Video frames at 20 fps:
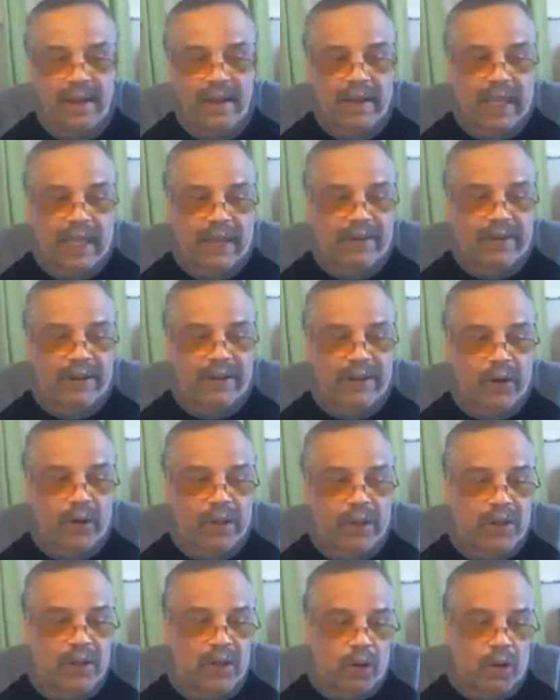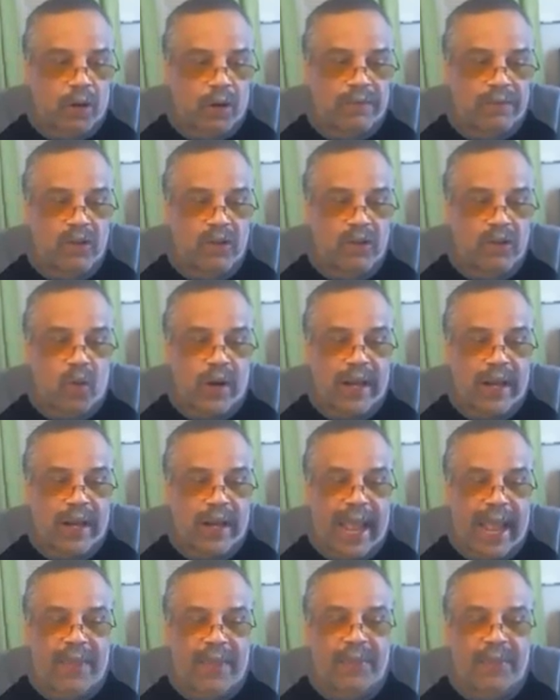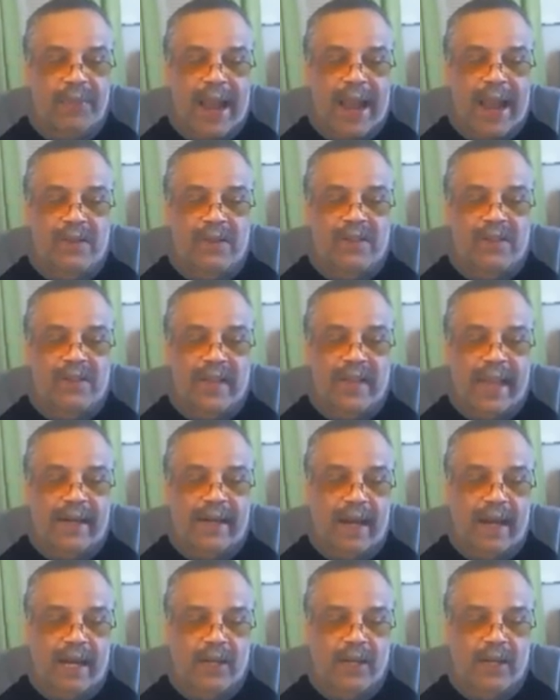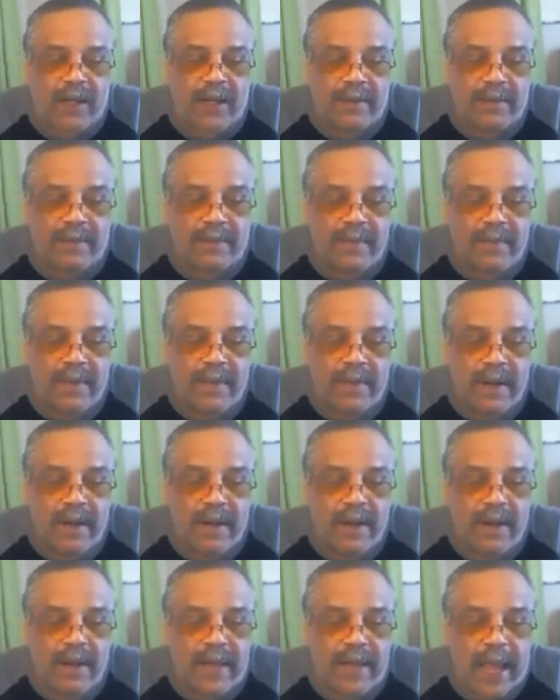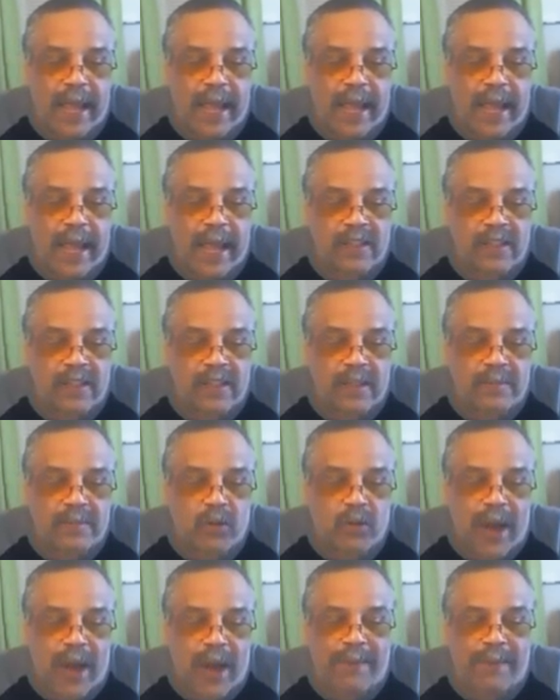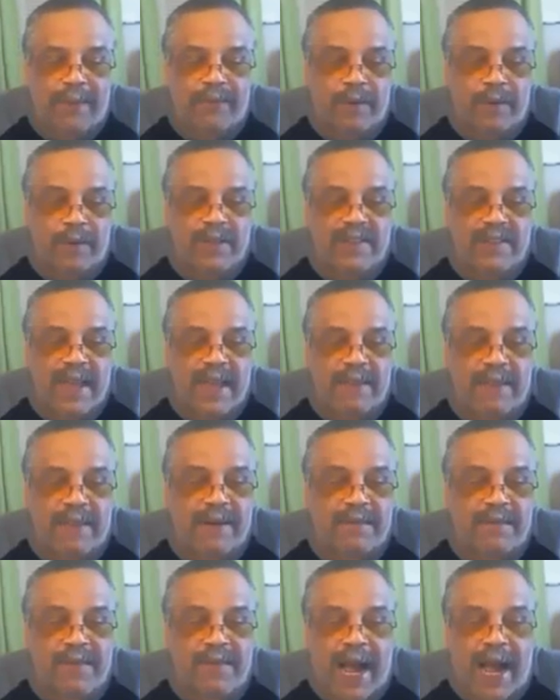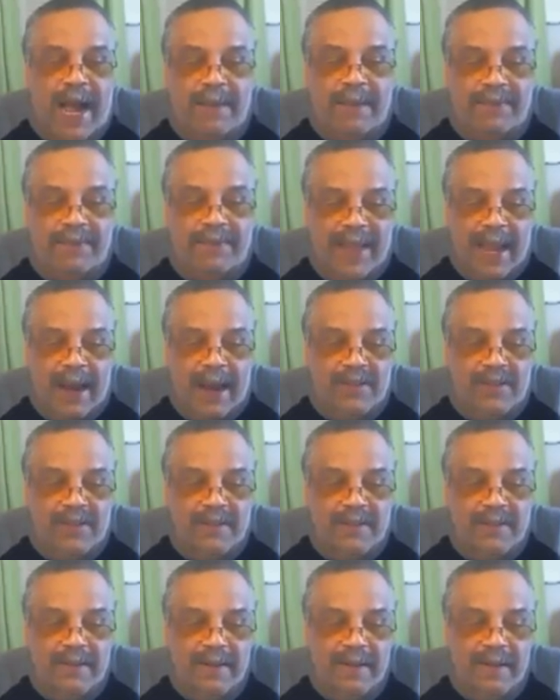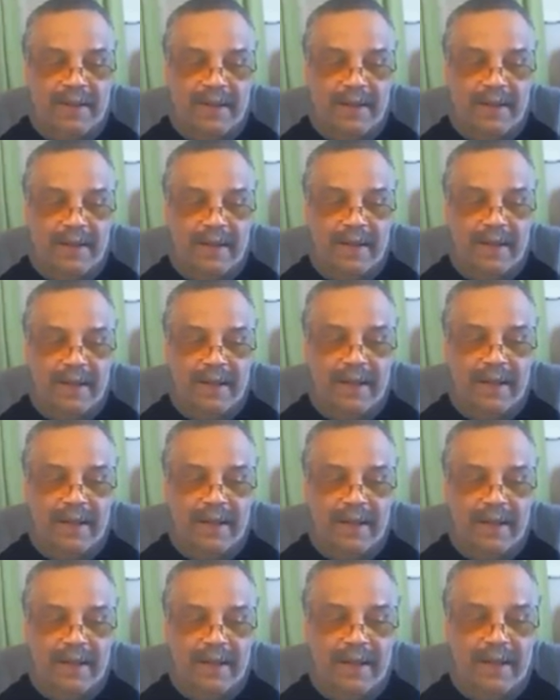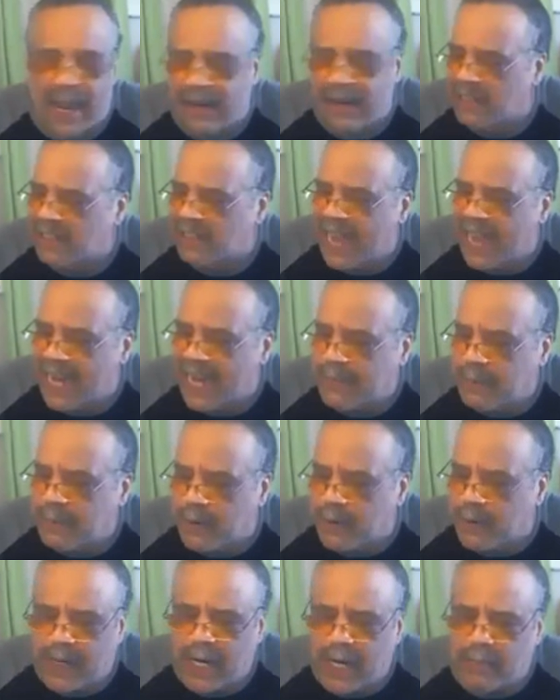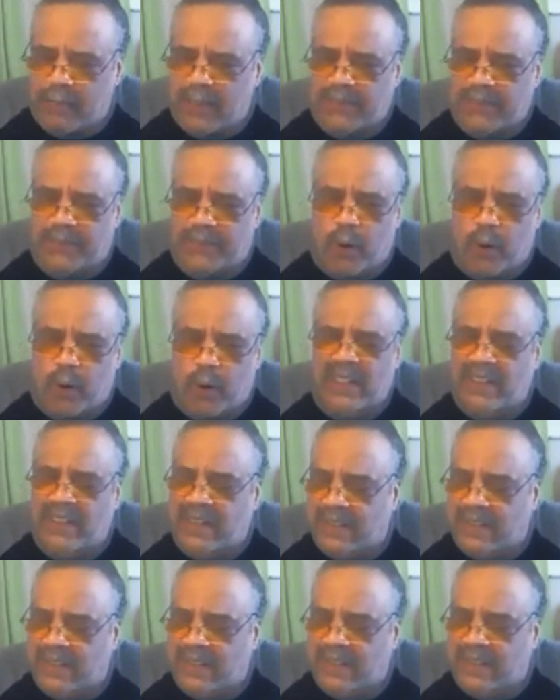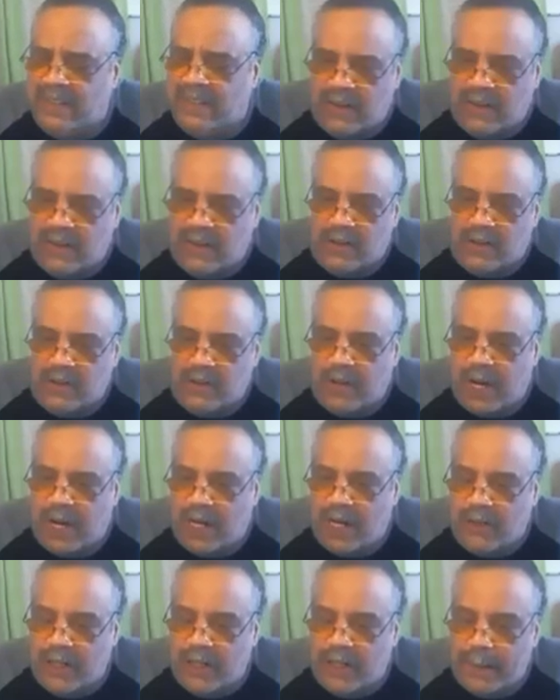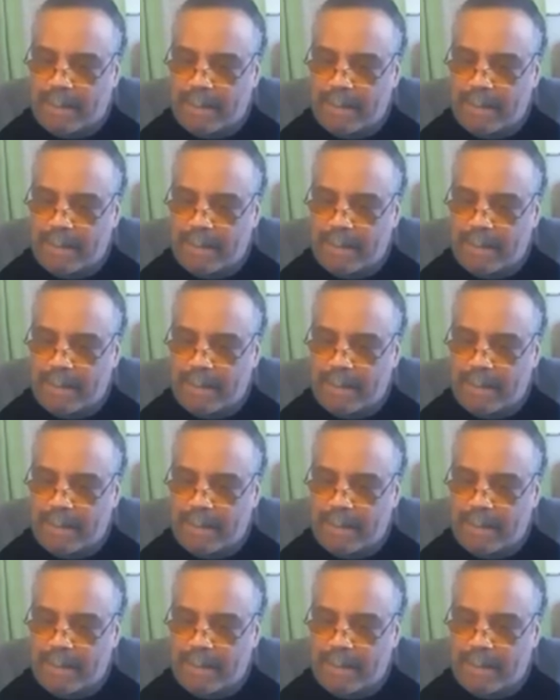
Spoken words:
giving you a total of $28,800 that you can subtract from the $75,000. And now your taxable income is $46,200.